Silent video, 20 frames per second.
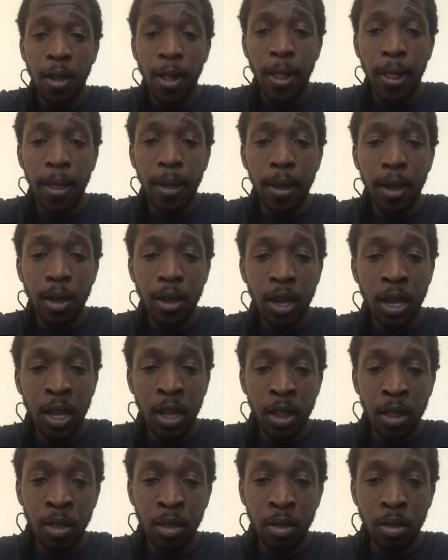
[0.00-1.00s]
and
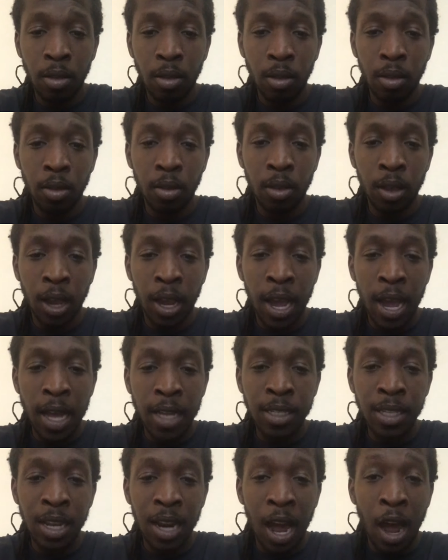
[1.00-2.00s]
the guys that I
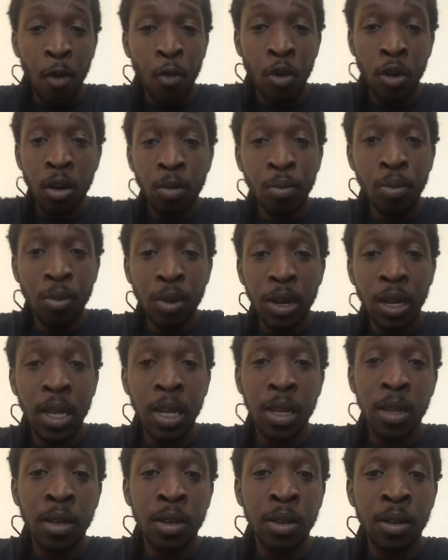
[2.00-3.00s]
want to bring in,
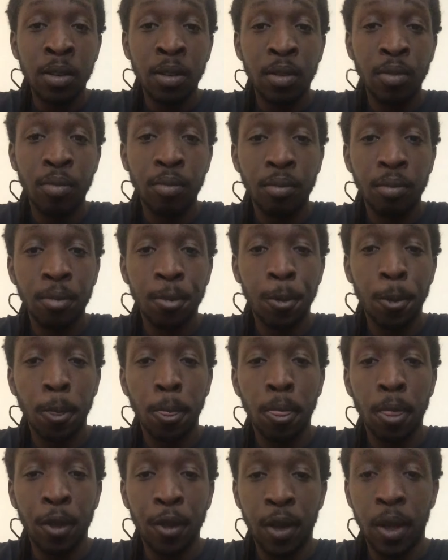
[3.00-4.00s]

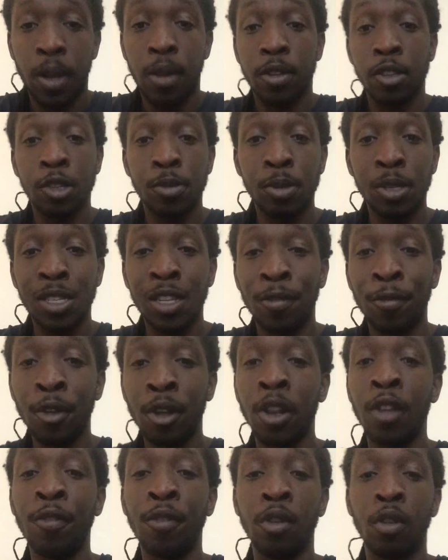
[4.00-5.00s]
and specifically for the
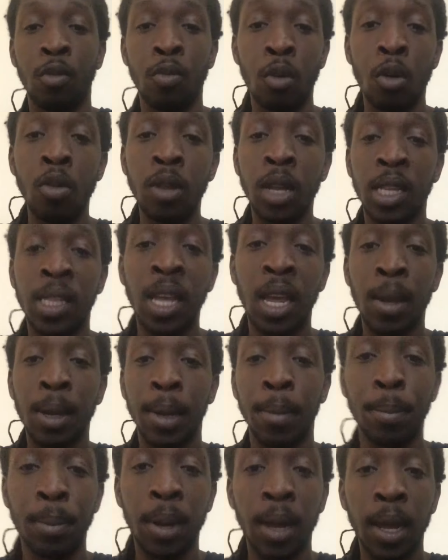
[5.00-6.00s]
role that they can play.